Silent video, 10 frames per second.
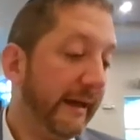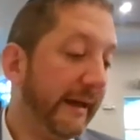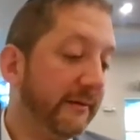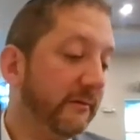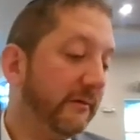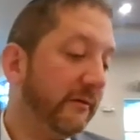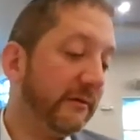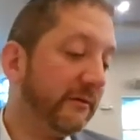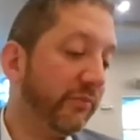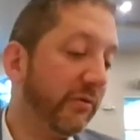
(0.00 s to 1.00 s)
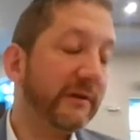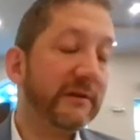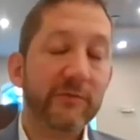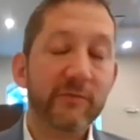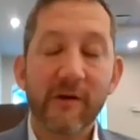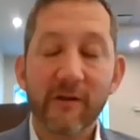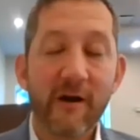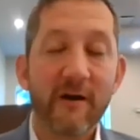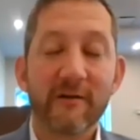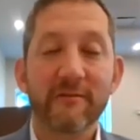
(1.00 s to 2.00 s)
And as brilliant as we all
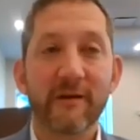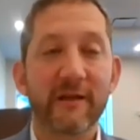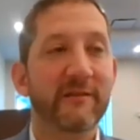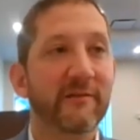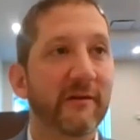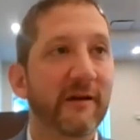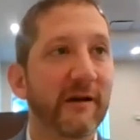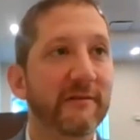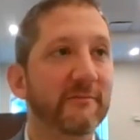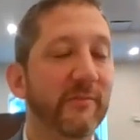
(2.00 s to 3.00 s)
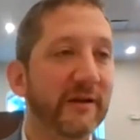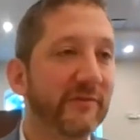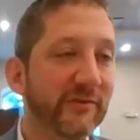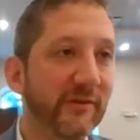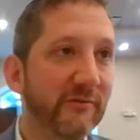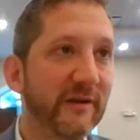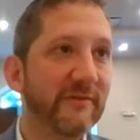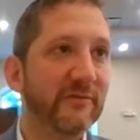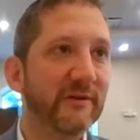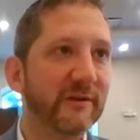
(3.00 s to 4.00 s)
are, right? Many of us don't
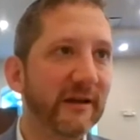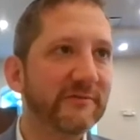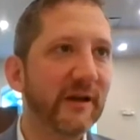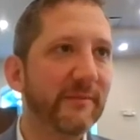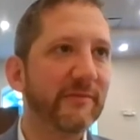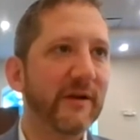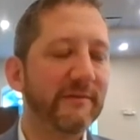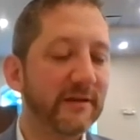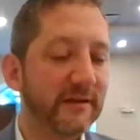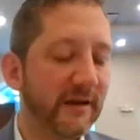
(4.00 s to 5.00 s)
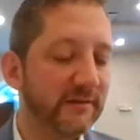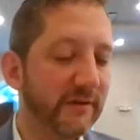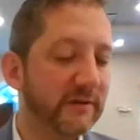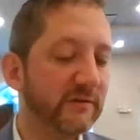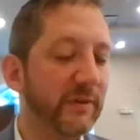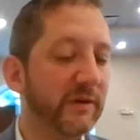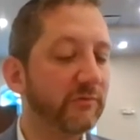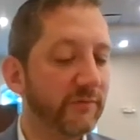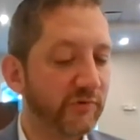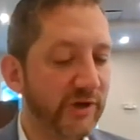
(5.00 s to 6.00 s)
ever in a lifetime ever have that kind of
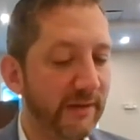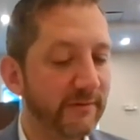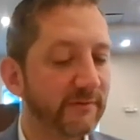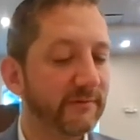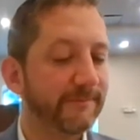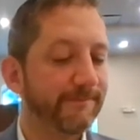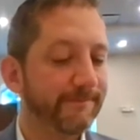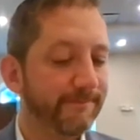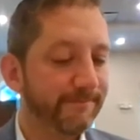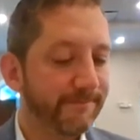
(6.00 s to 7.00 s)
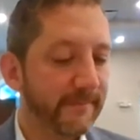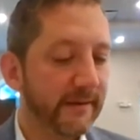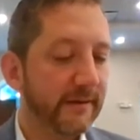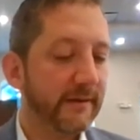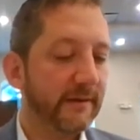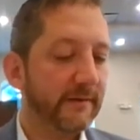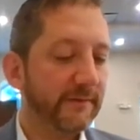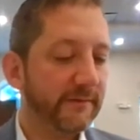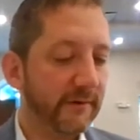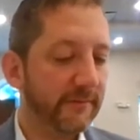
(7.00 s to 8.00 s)
anticipation for Shabbos.
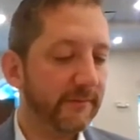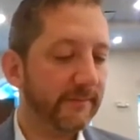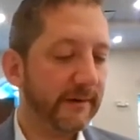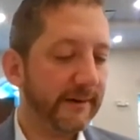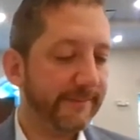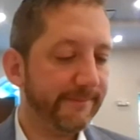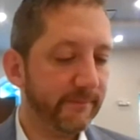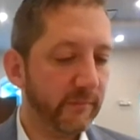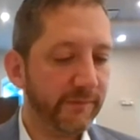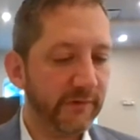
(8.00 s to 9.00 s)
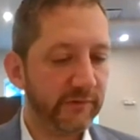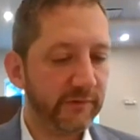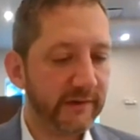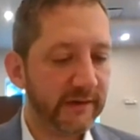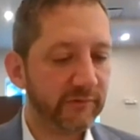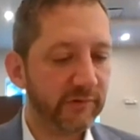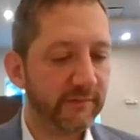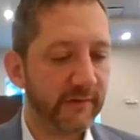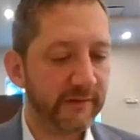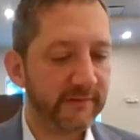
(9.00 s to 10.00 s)
So we'll finish this section.